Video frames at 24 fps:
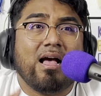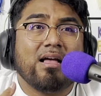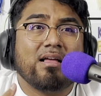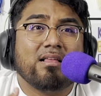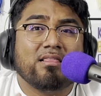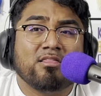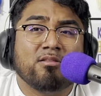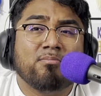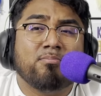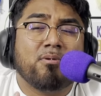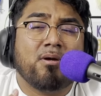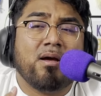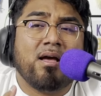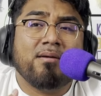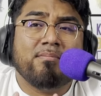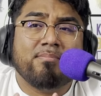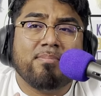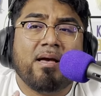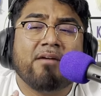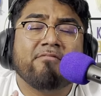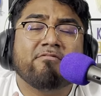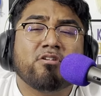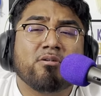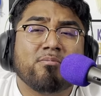LeBron,
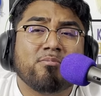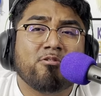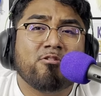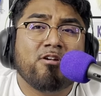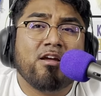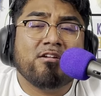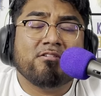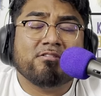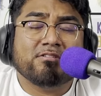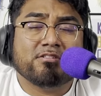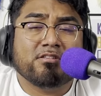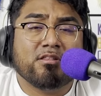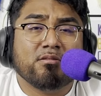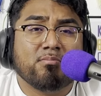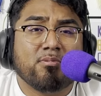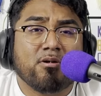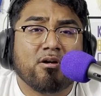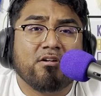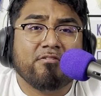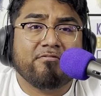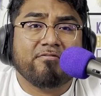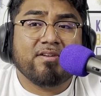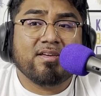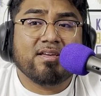I've come around as a
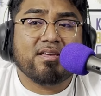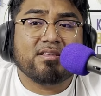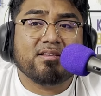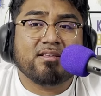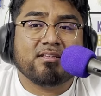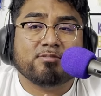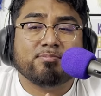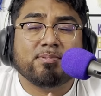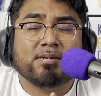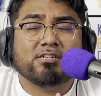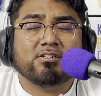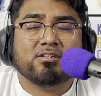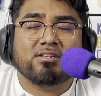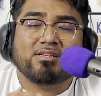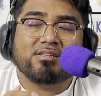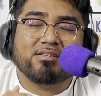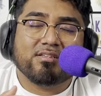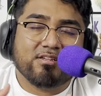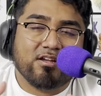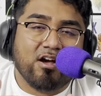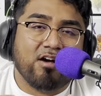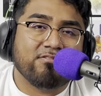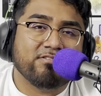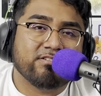LeBron fan, especially
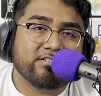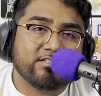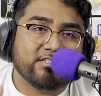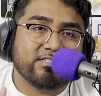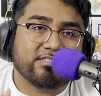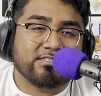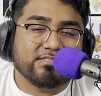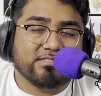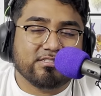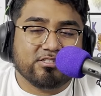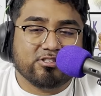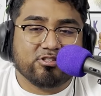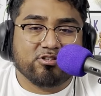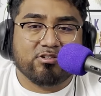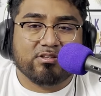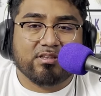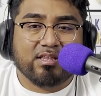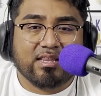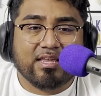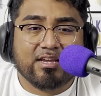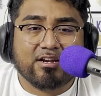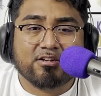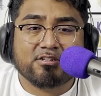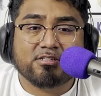obviously since he joined the
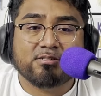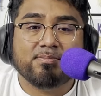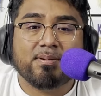Lakers.